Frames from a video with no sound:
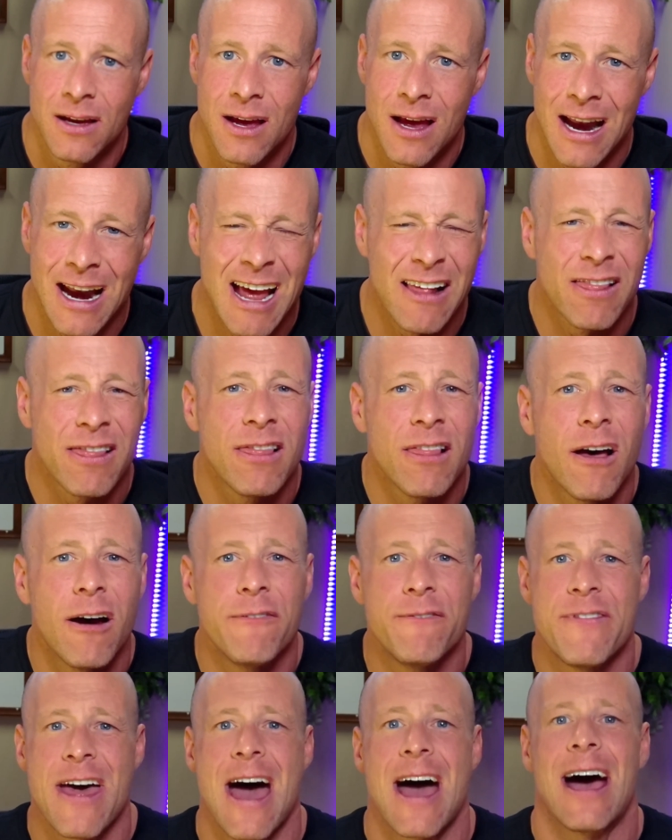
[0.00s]
I
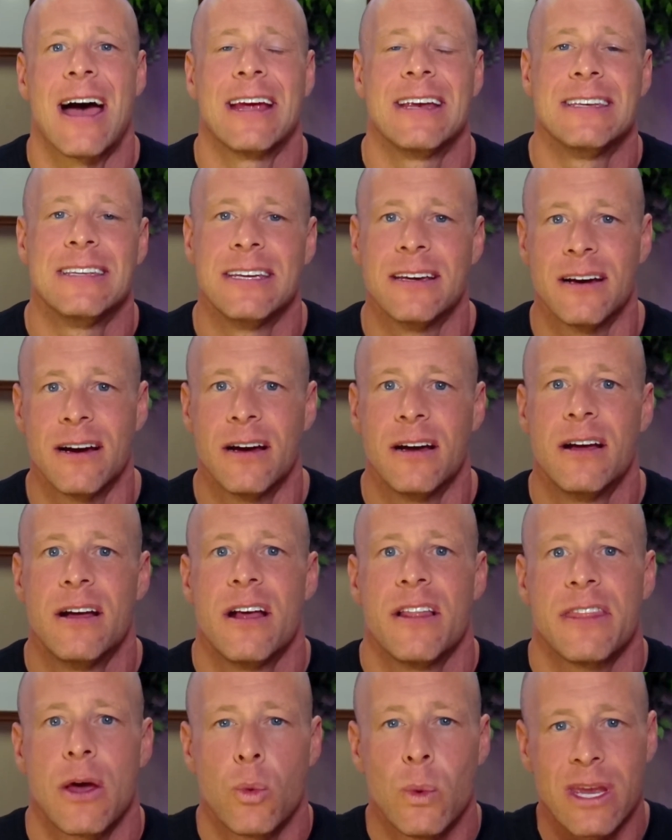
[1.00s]
love that idea
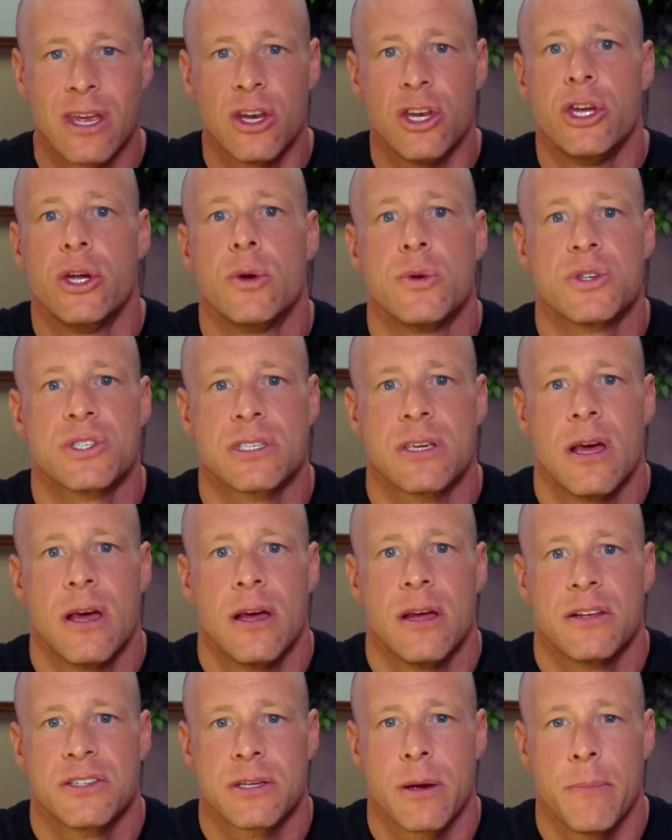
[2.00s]
that we can use
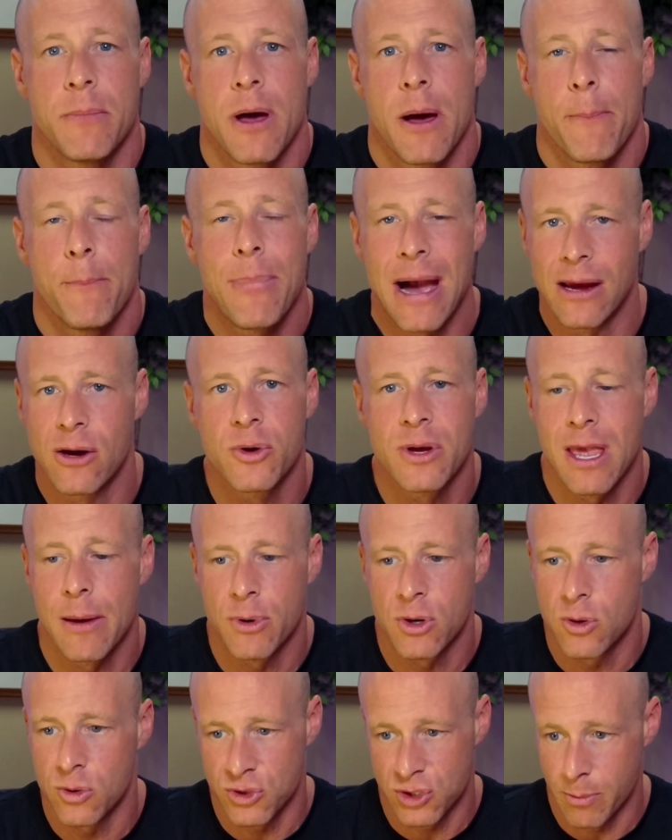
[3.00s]
some
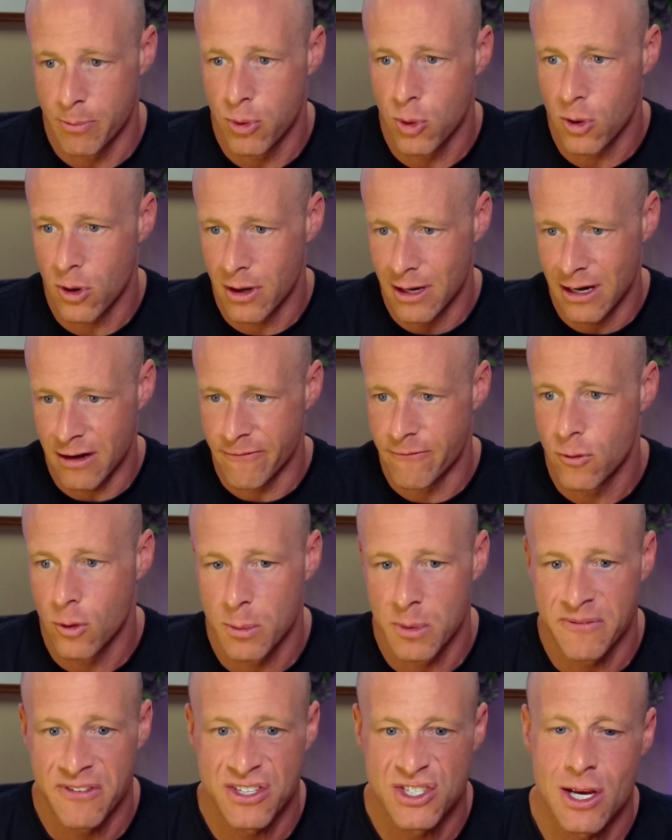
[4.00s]
biochemical support in a form
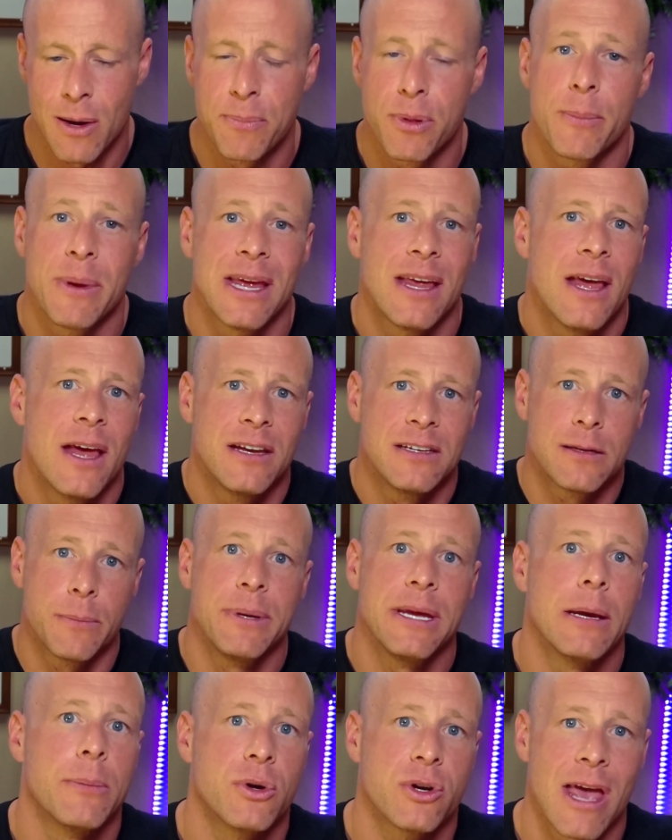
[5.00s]
of a supplement to
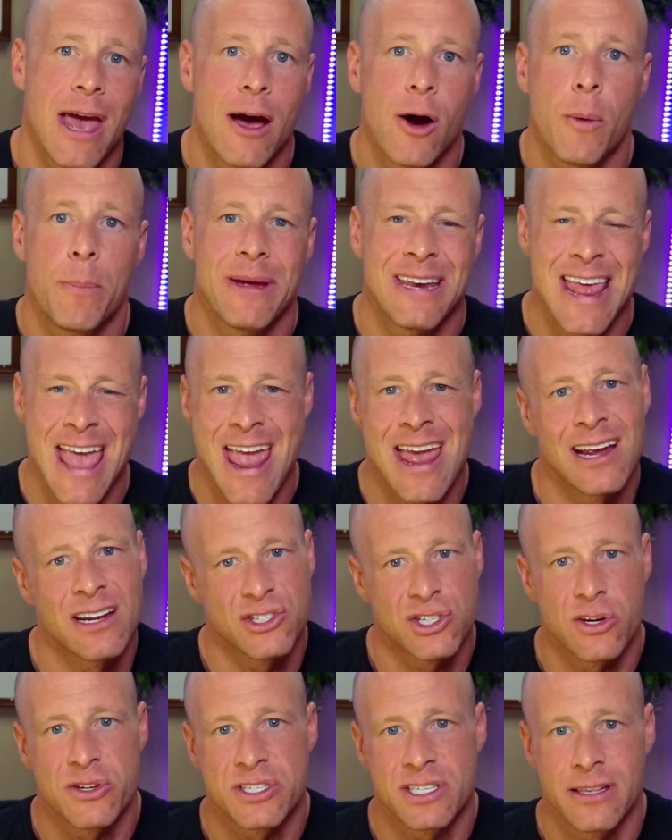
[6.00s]
be able to help enhance
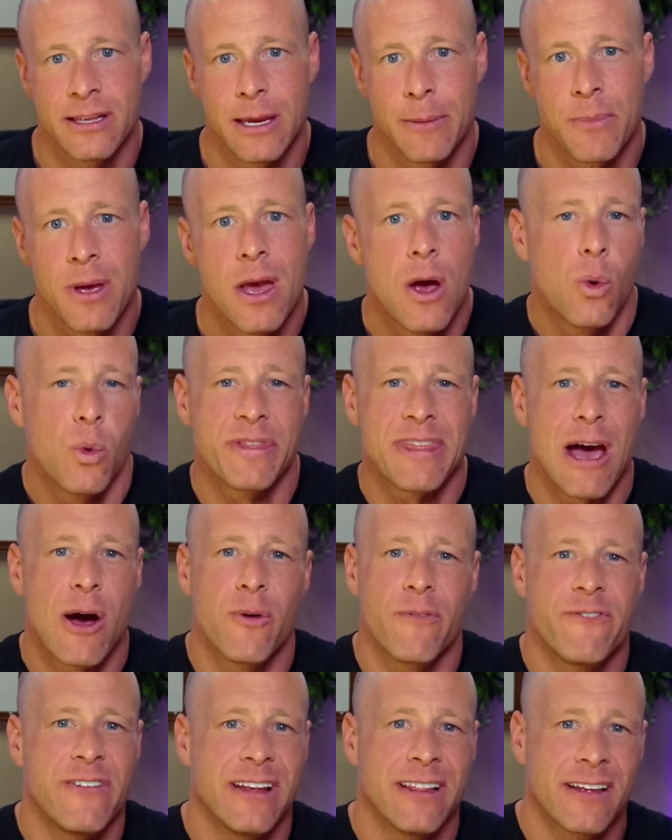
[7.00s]
our sleep
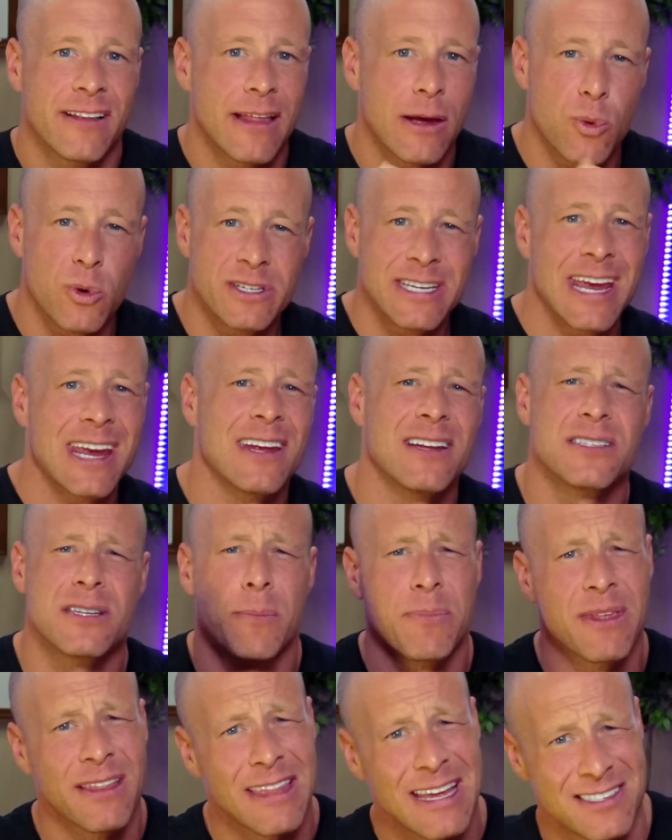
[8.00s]
without feeling like we're taking
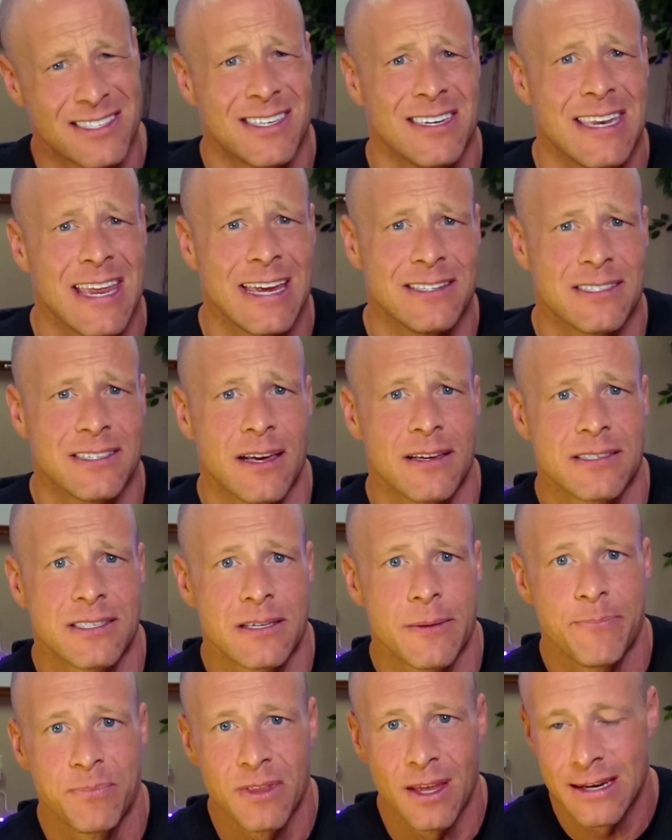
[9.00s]
something that sedates us.
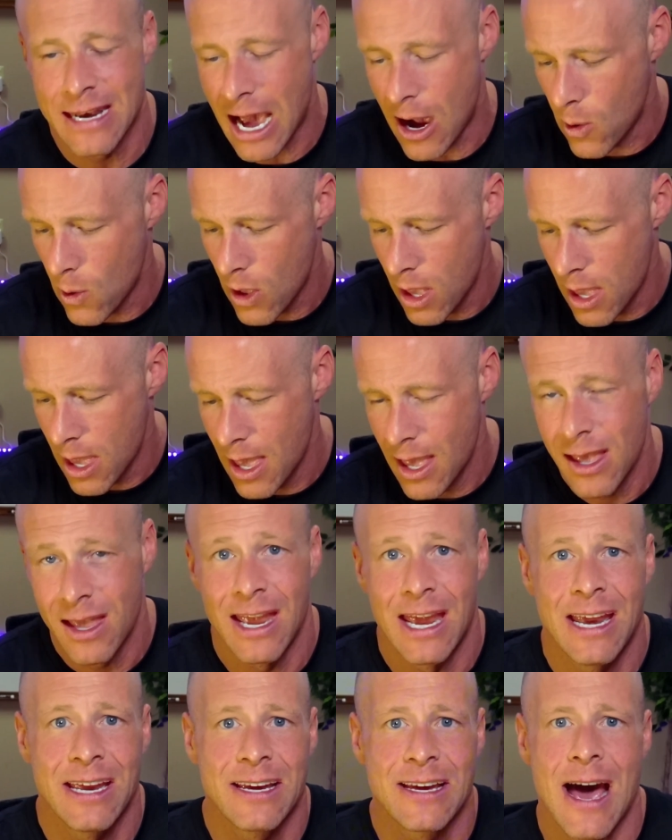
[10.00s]
Now,
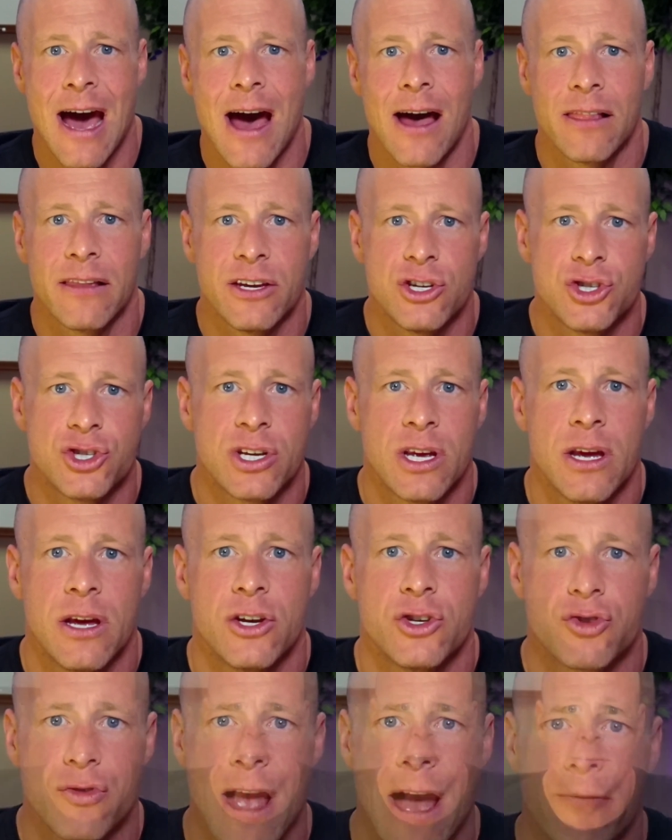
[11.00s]
in college
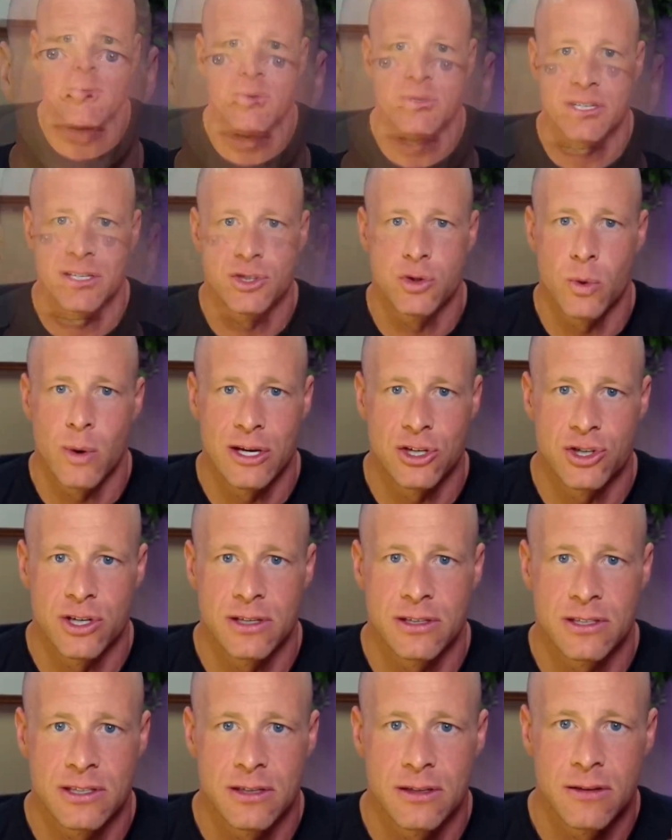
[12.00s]
travel
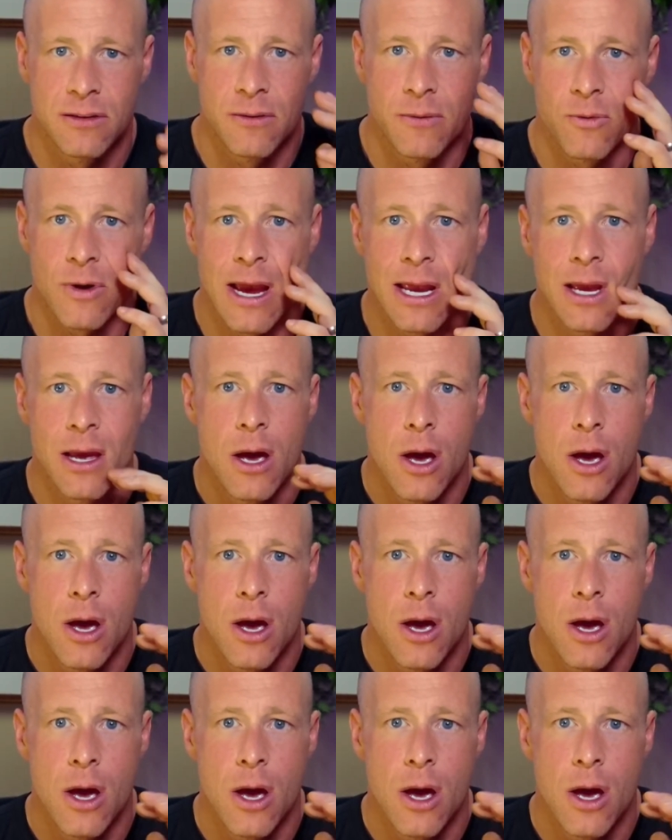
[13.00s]
situations, right,